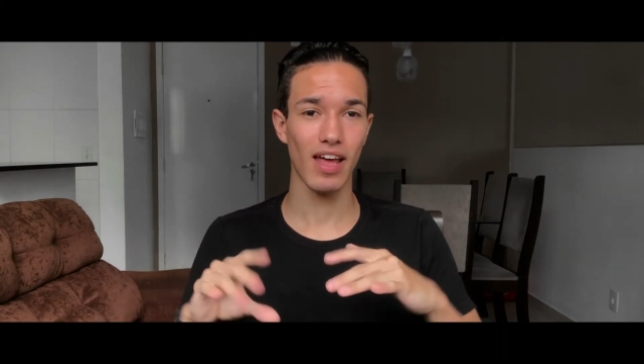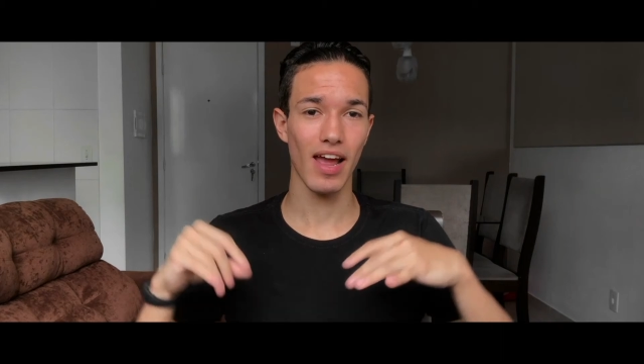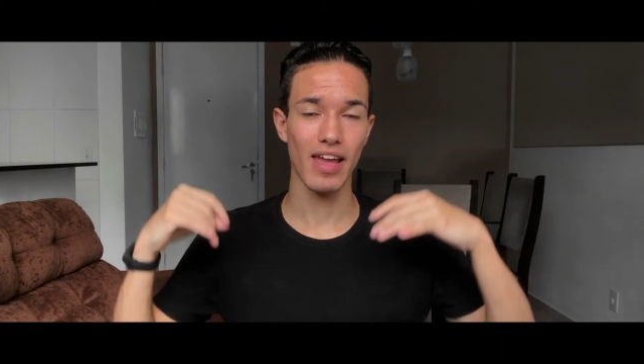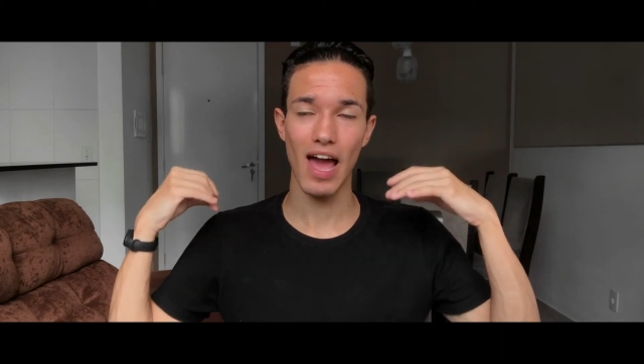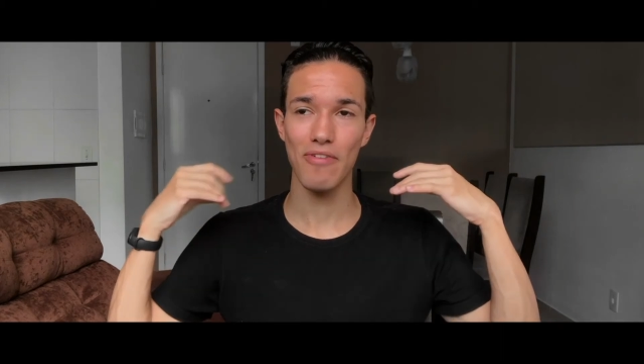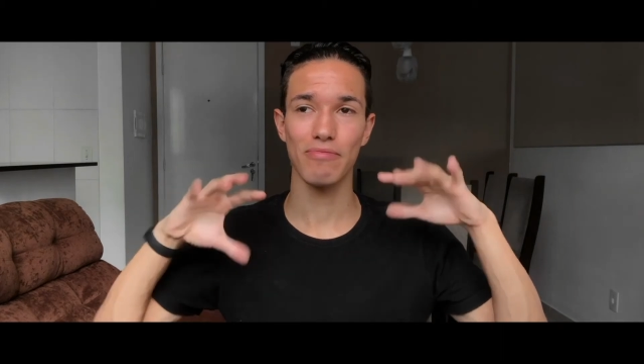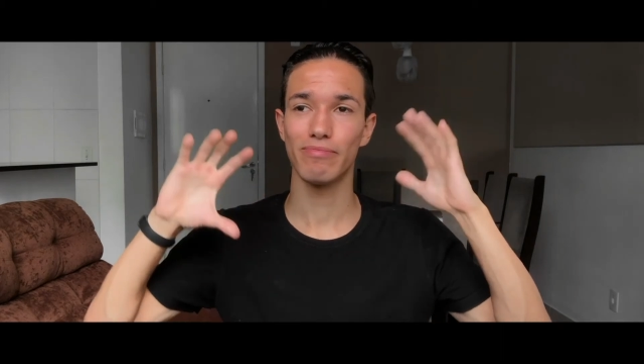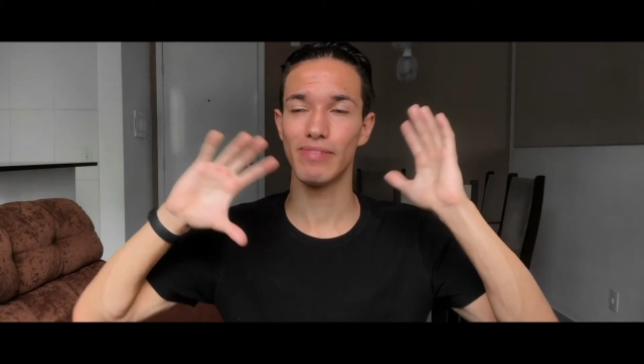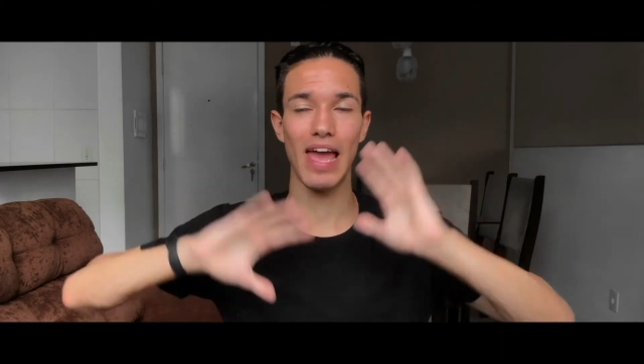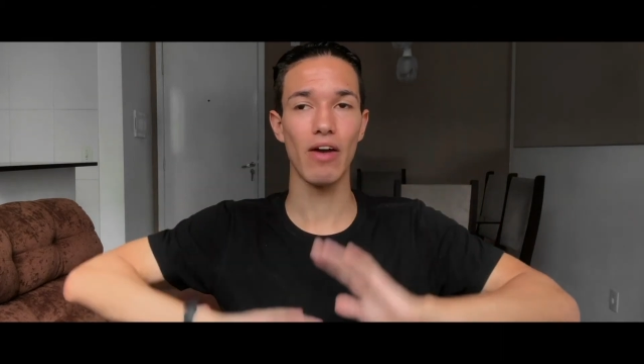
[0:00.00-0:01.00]
I have
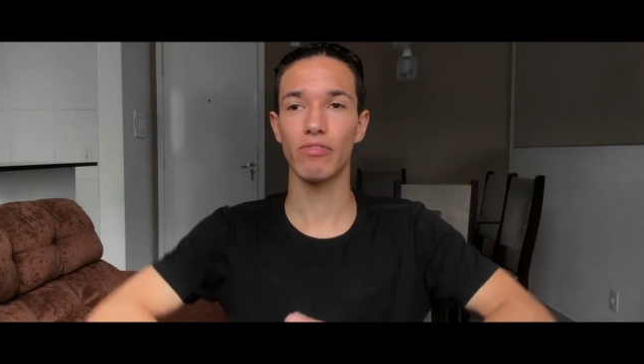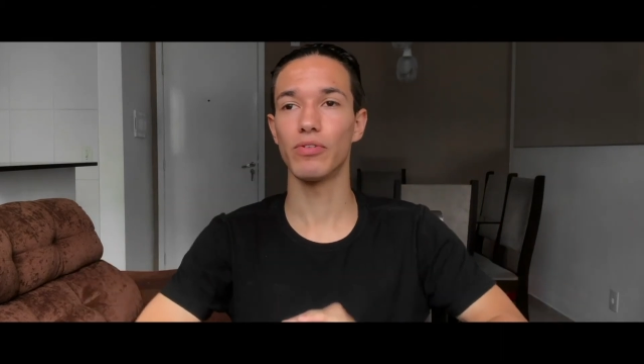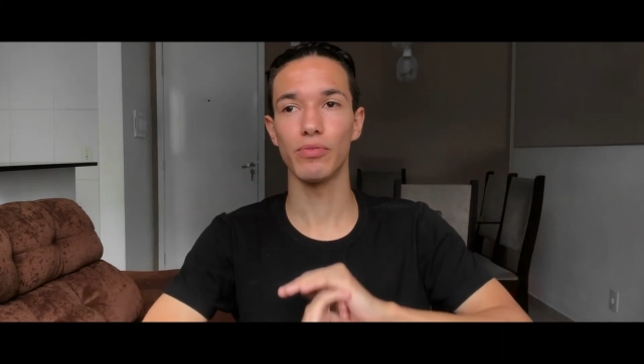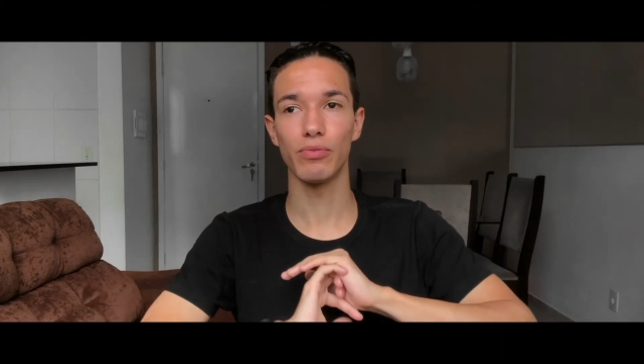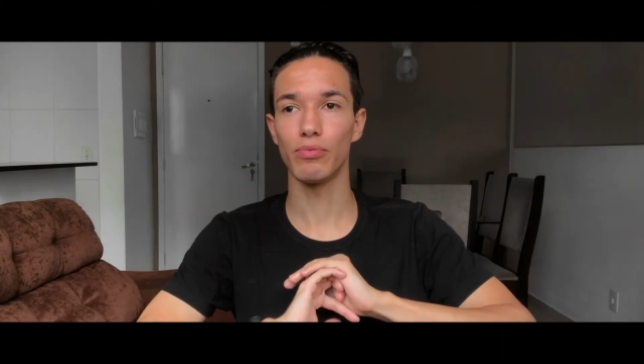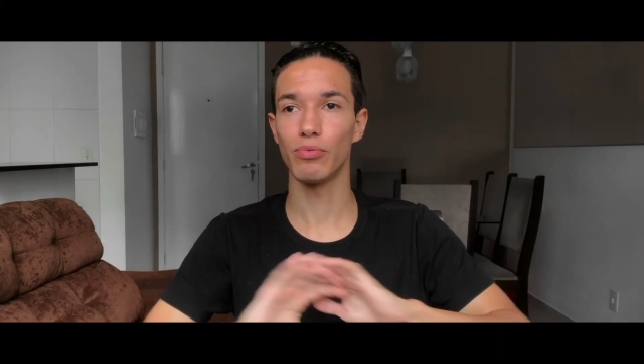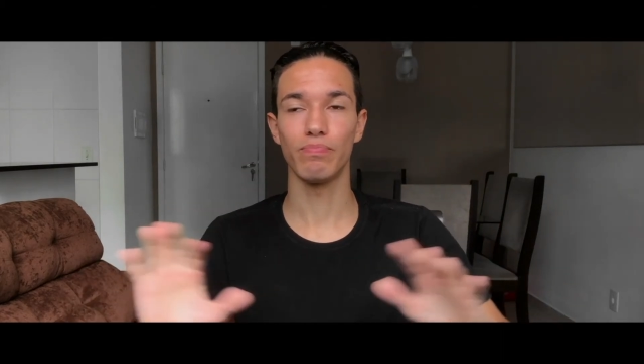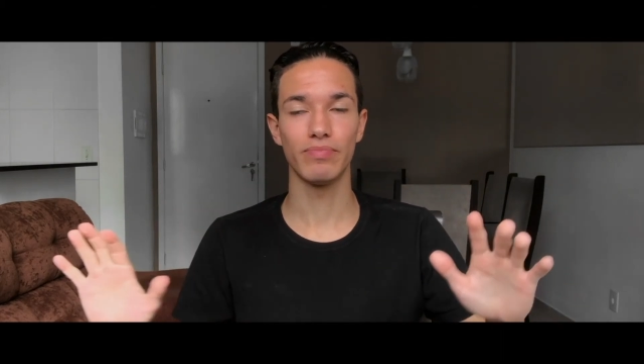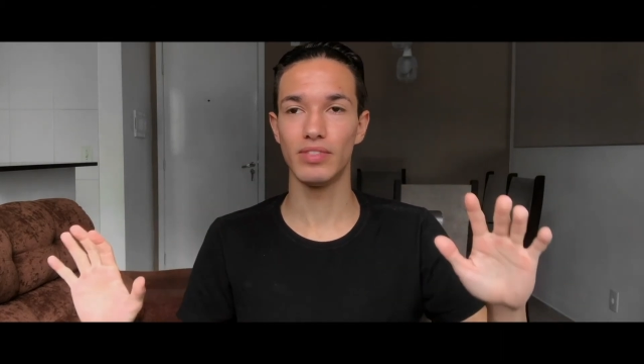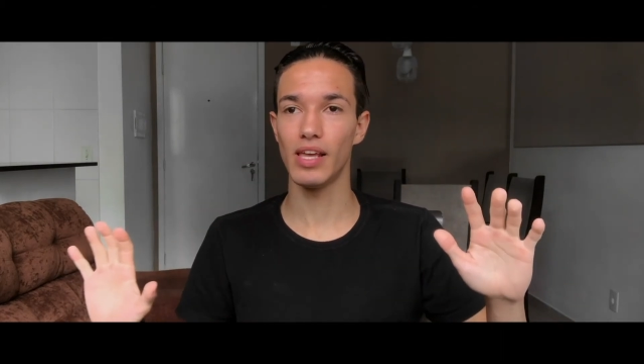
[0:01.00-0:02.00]
ever
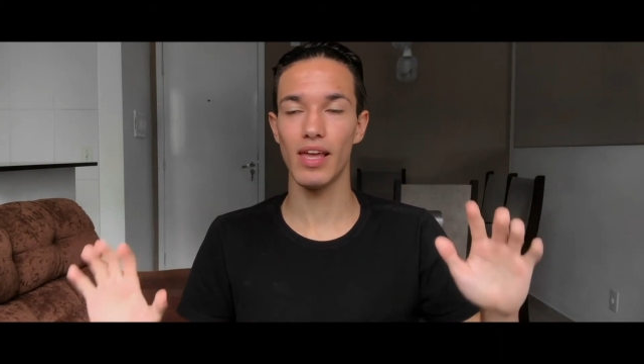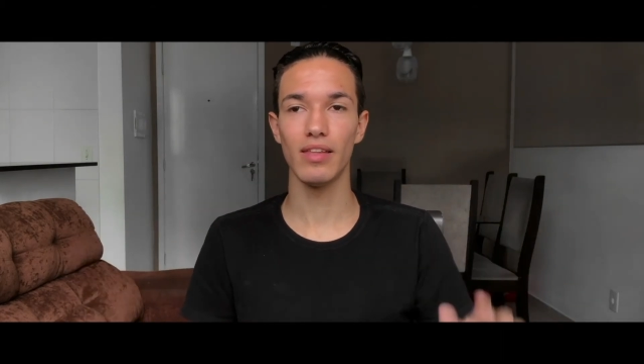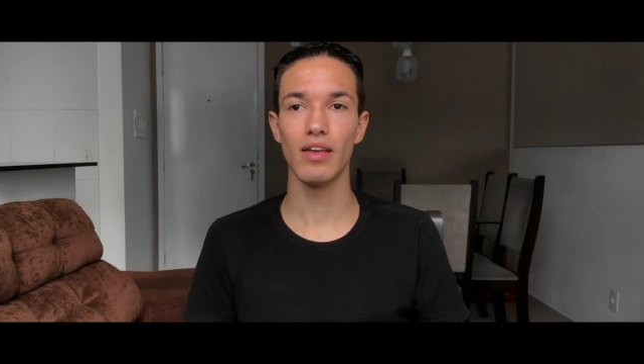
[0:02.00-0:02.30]
did